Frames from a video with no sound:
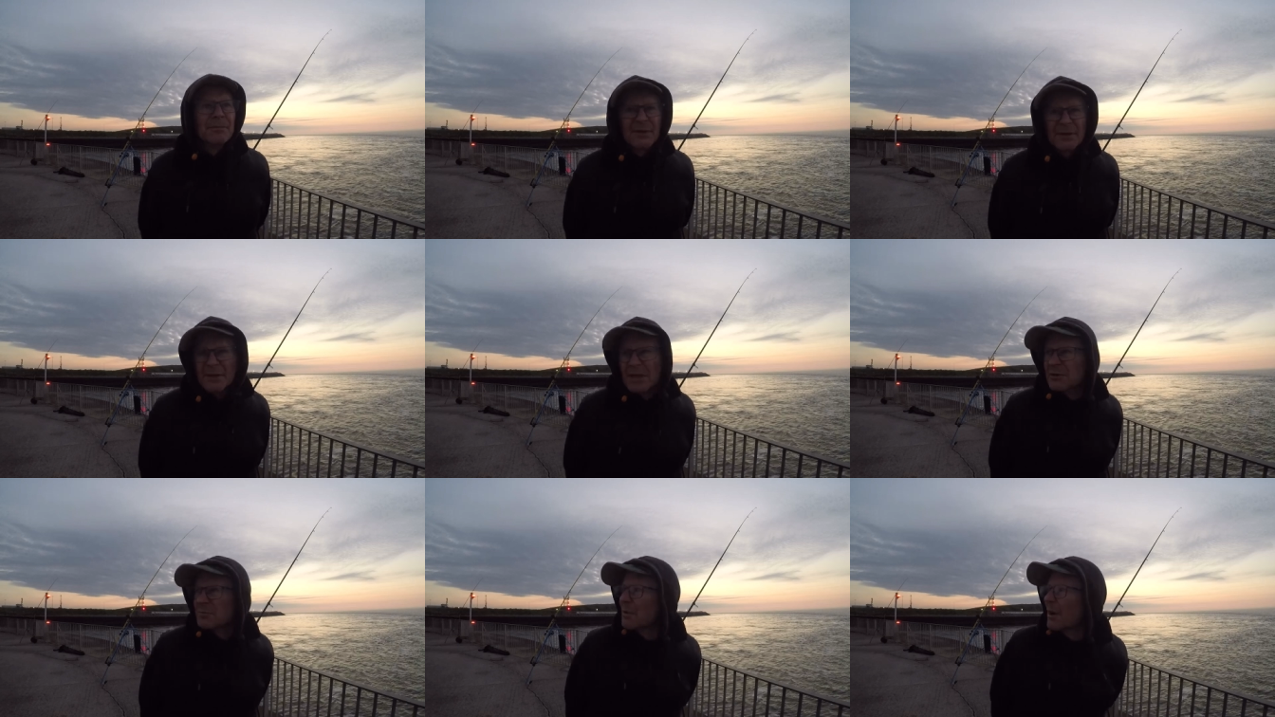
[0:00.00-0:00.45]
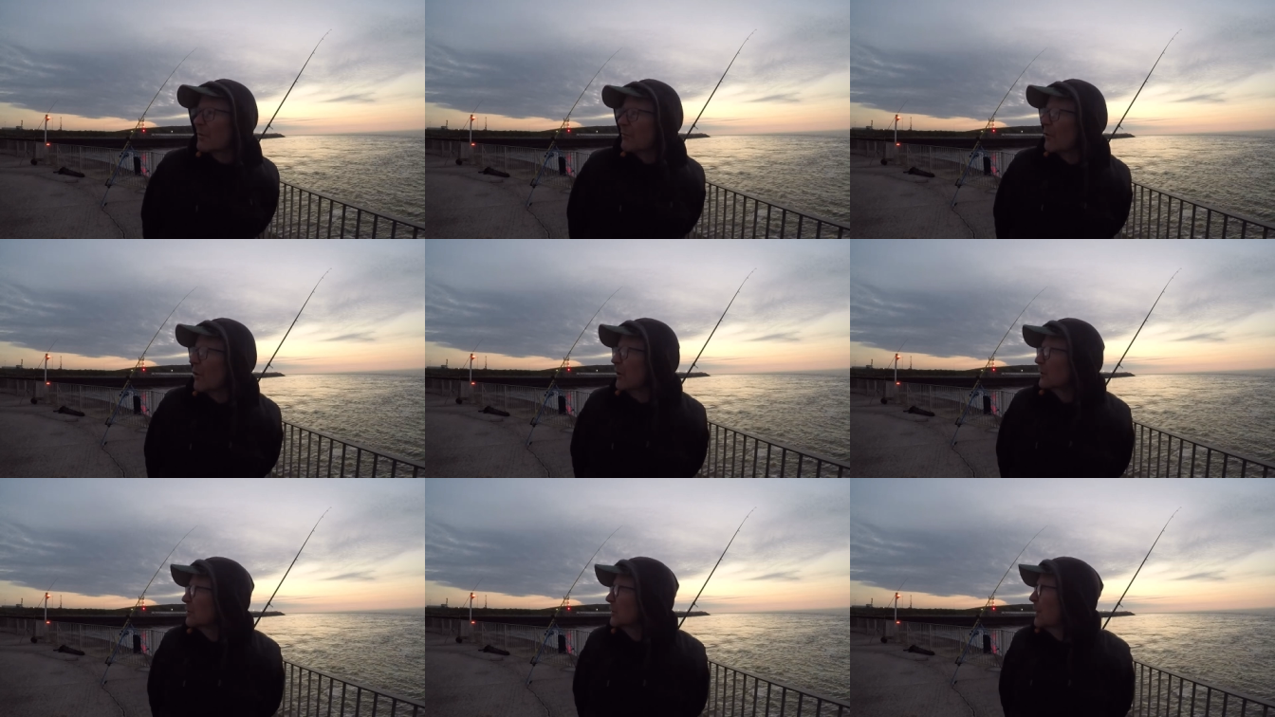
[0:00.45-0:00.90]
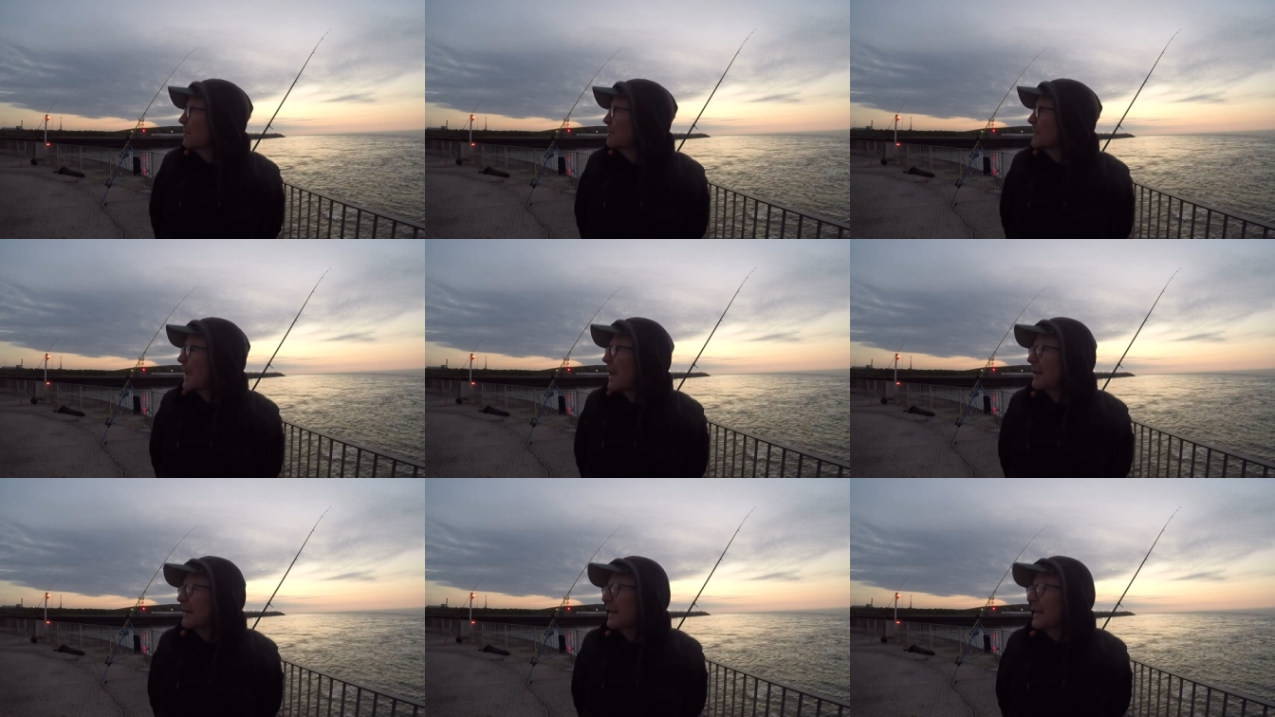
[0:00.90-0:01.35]
And that's why I thought I'd come
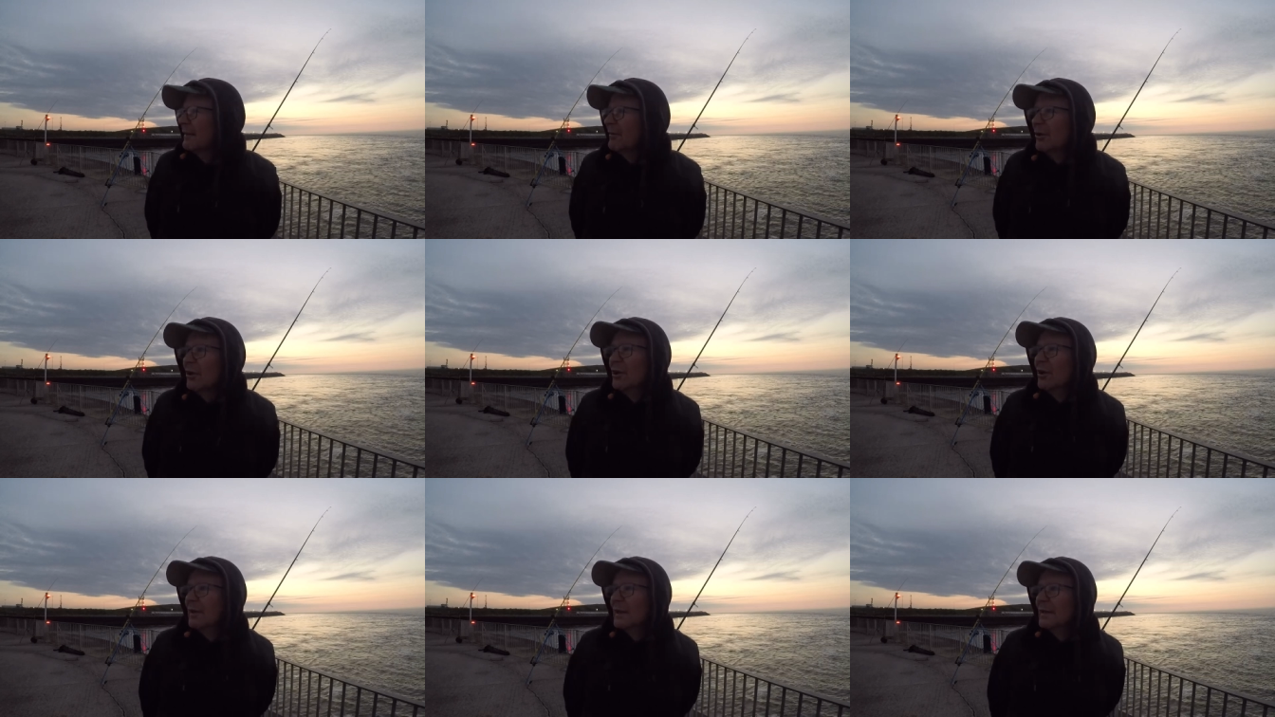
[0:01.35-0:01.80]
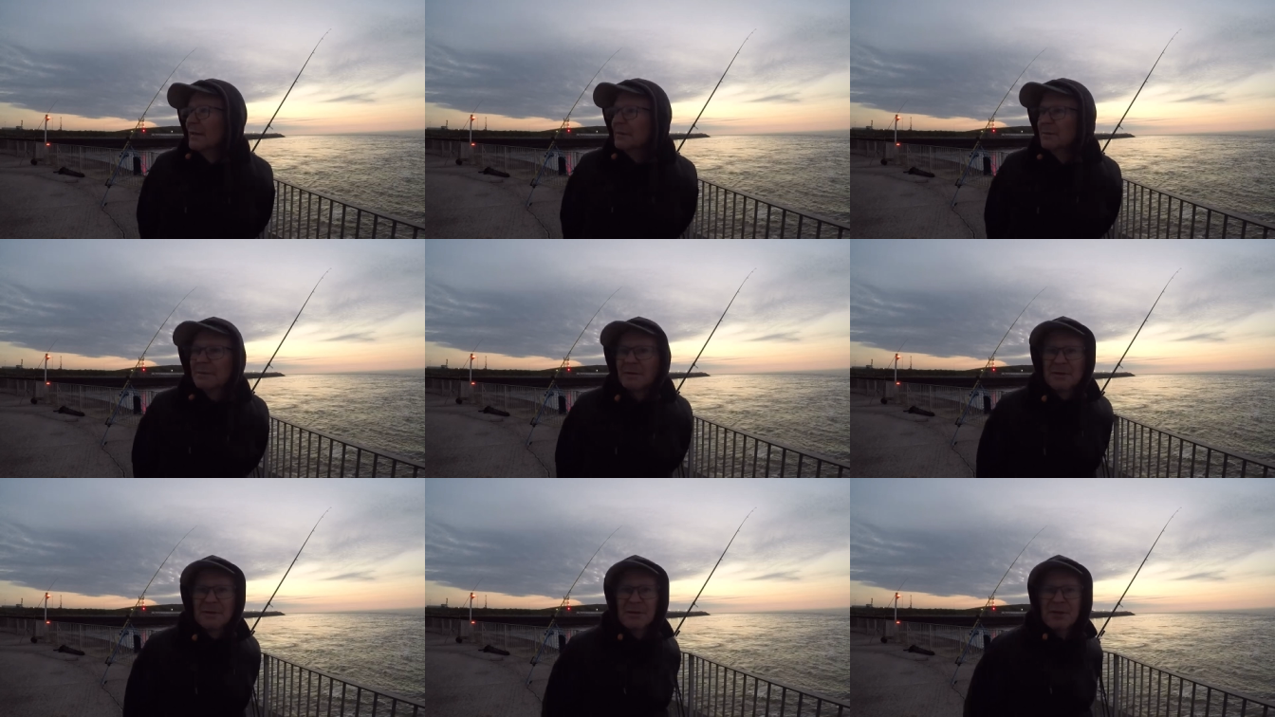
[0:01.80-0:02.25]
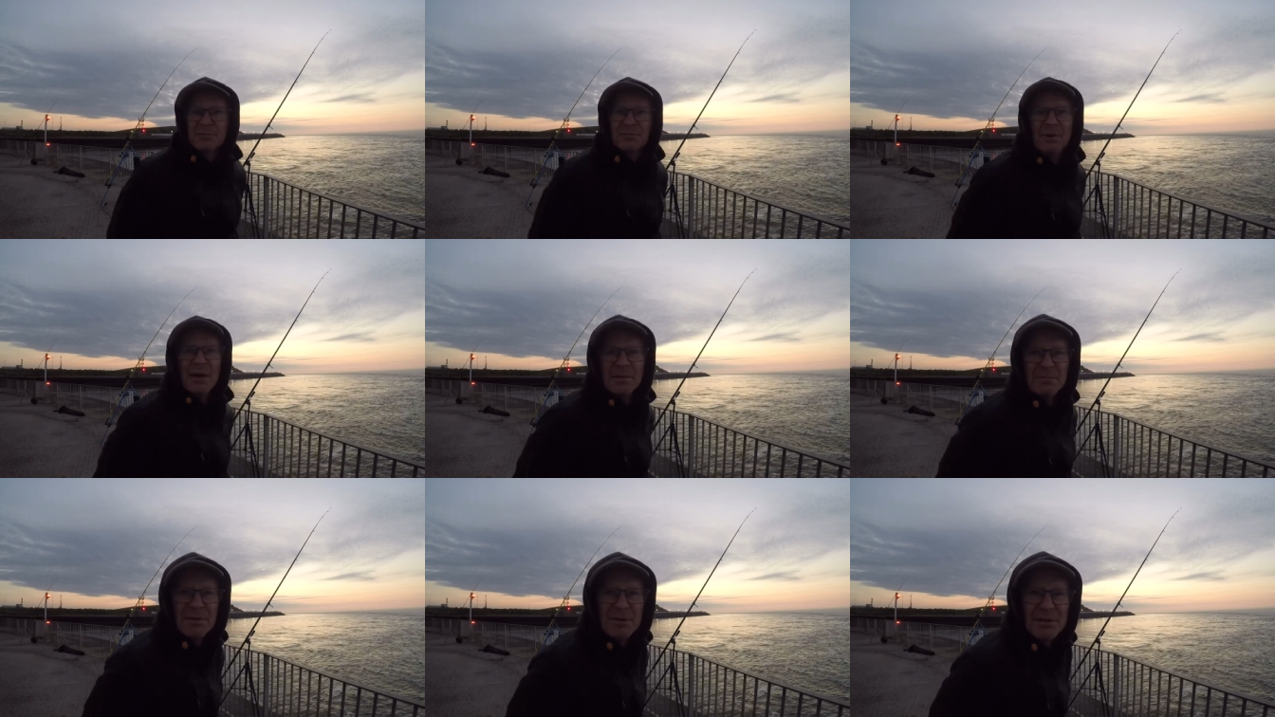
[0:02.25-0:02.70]
down here early
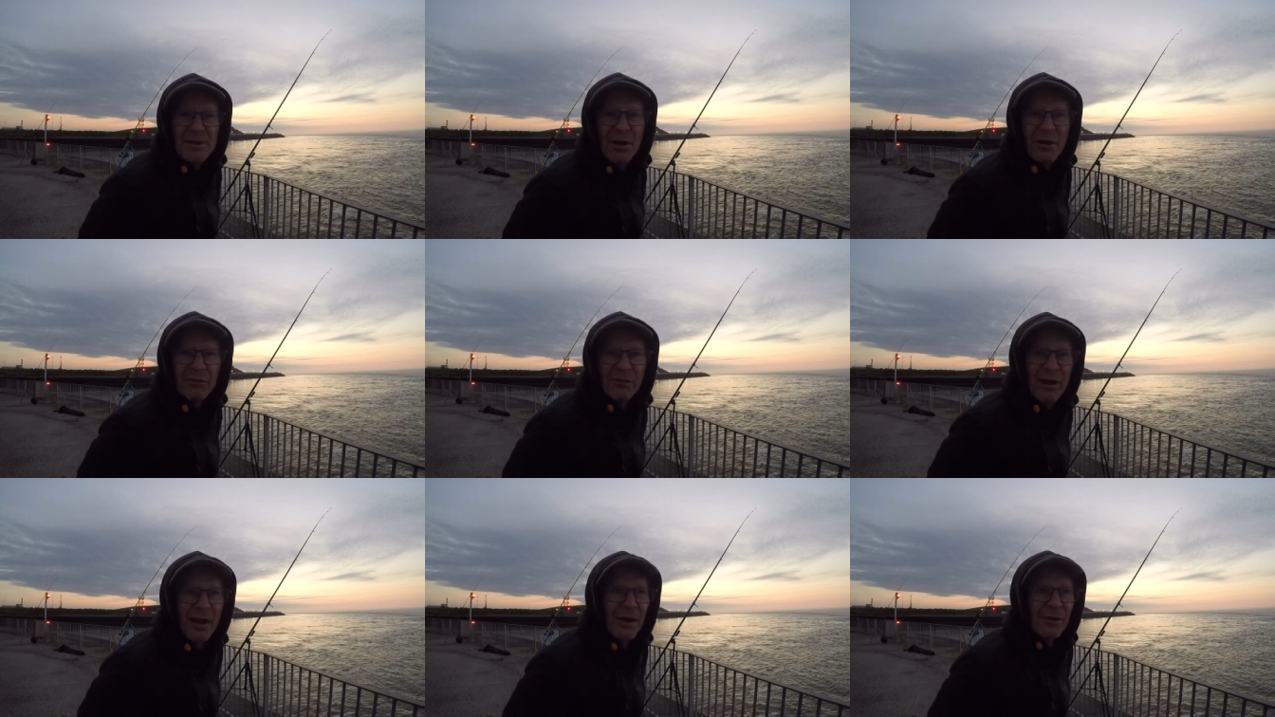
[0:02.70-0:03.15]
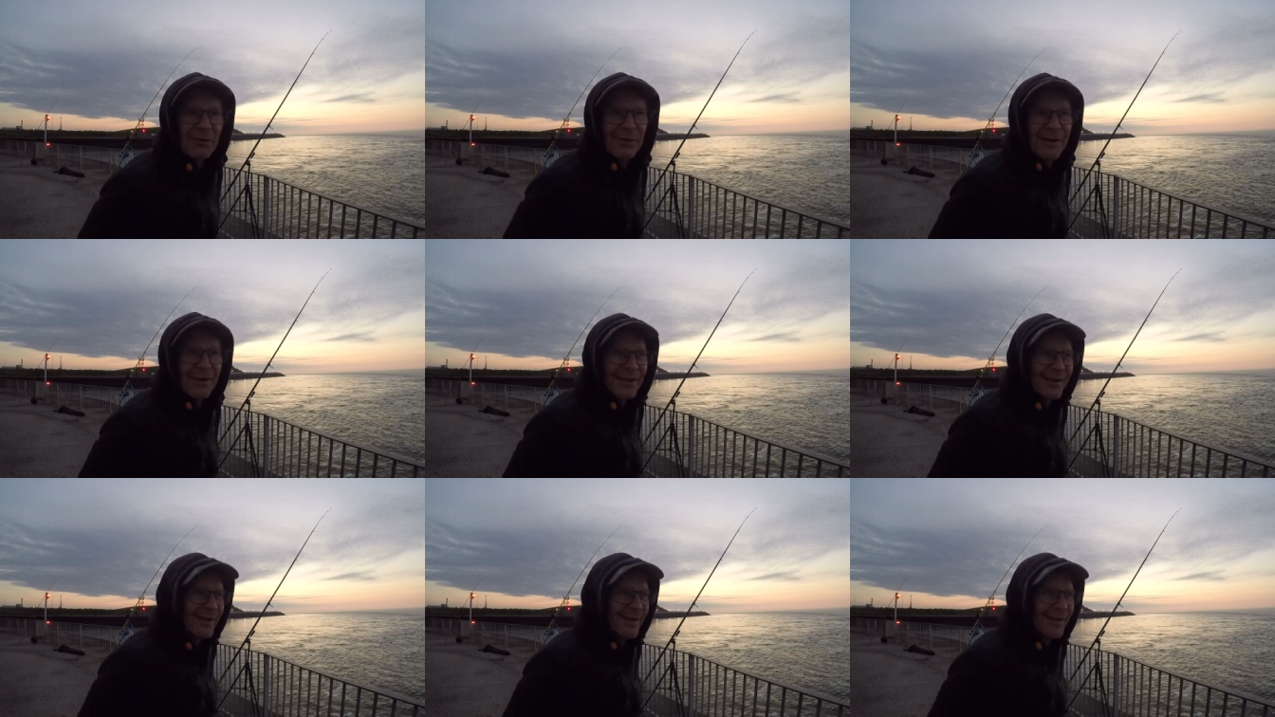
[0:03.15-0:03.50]
spread myself out